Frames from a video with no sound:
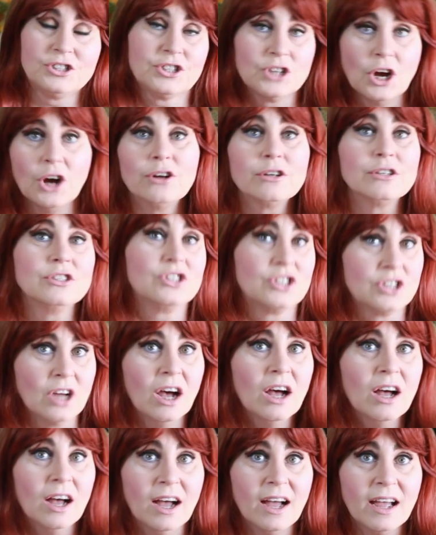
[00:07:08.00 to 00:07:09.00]
don't
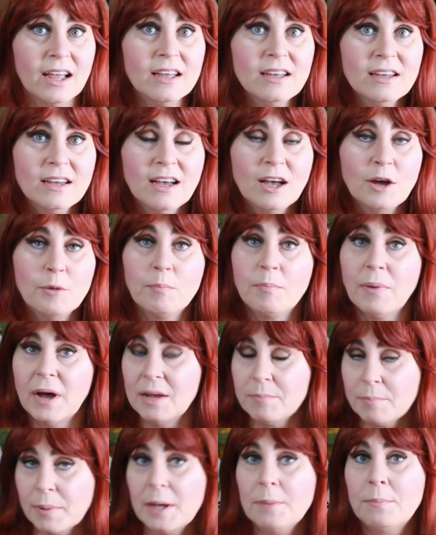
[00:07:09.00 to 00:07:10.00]
die,
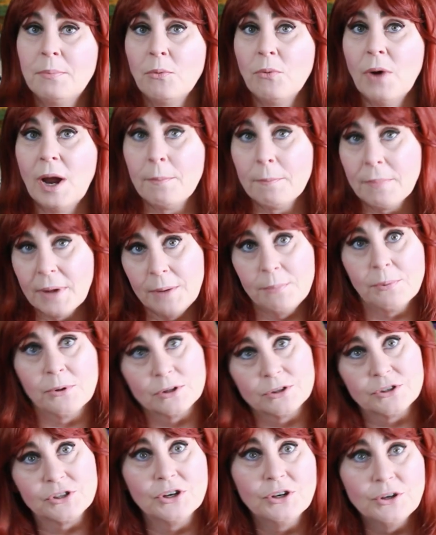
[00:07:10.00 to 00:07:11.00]
but when
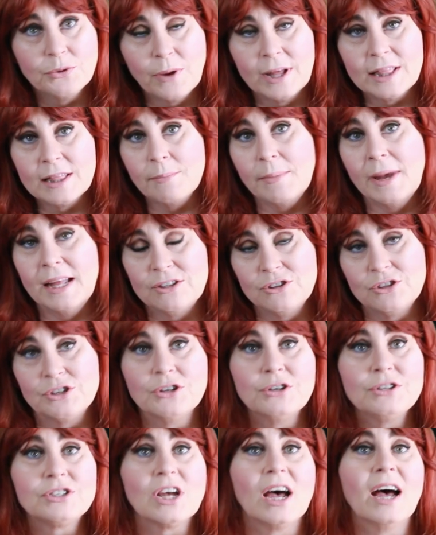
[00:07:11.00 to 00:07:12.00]
the men
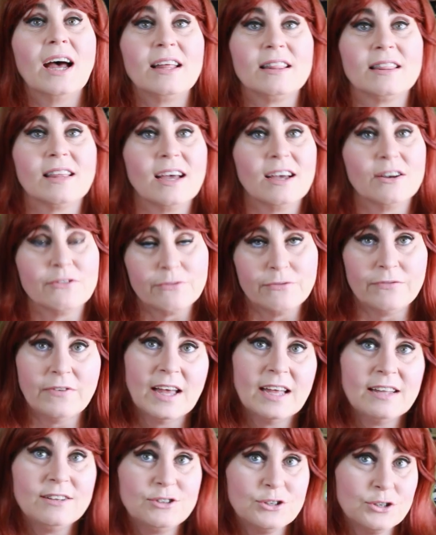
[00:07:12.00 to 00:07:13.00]
do die, they are
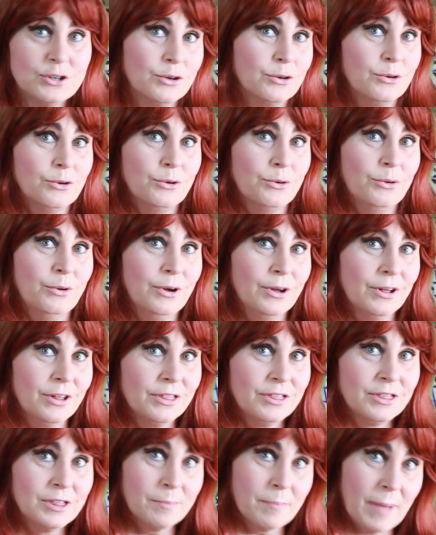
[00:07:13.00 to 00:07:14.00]
fed to
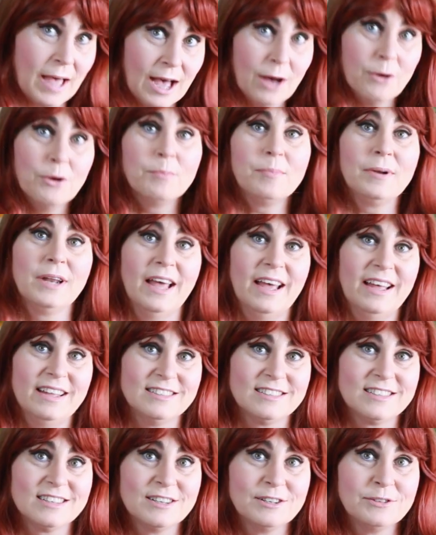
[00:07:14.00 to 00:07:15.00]
the power
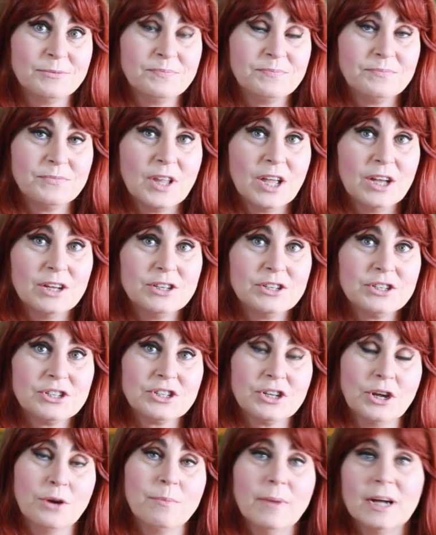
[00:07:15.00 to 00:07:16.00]
plant.
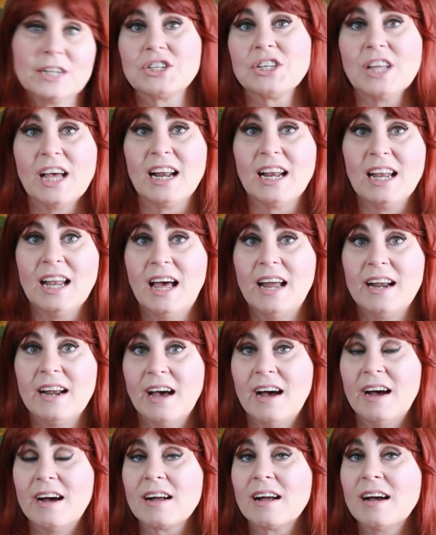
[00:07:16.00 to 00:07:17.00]
So much like
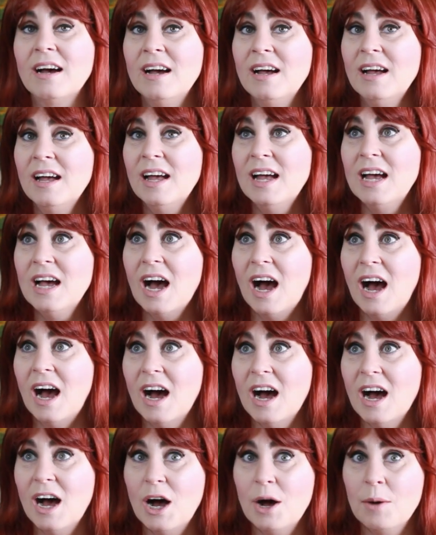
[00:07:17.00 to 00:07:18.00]
Lanark,
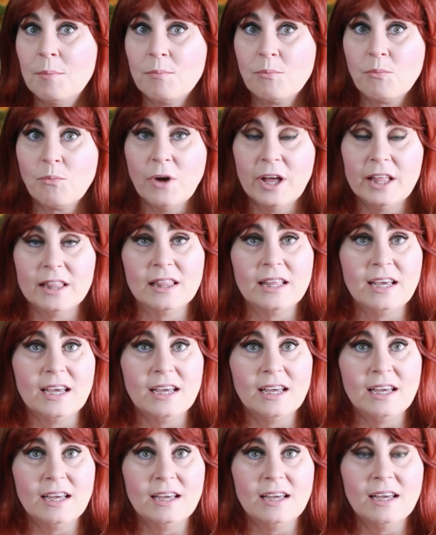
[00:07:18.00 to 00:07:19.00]
when
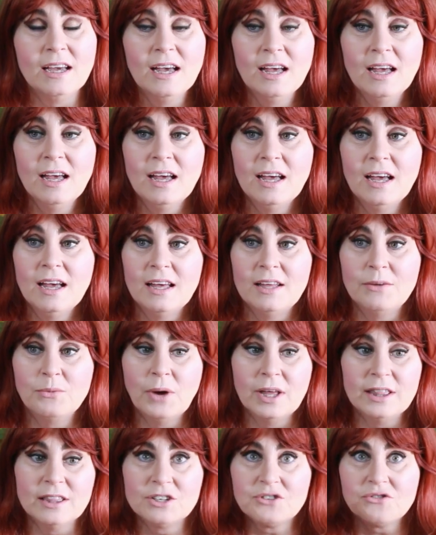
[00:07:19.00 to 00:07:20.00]
the
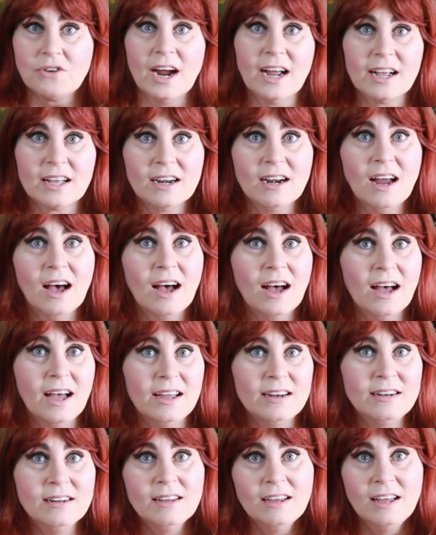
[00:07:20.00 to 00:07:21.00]

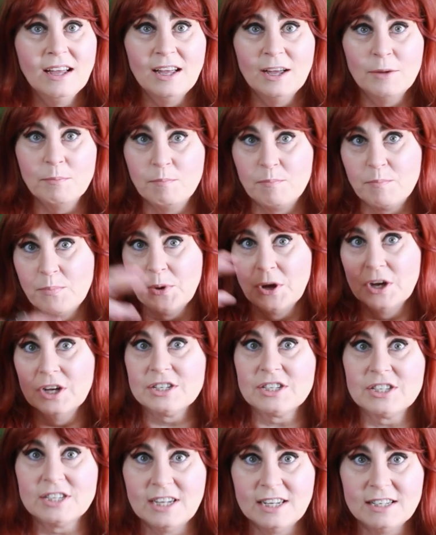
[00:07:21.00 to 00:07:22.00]
Dragonhide
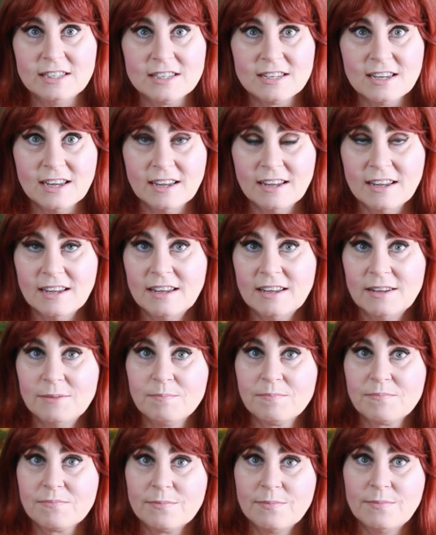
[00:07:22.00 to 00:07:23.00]
burst into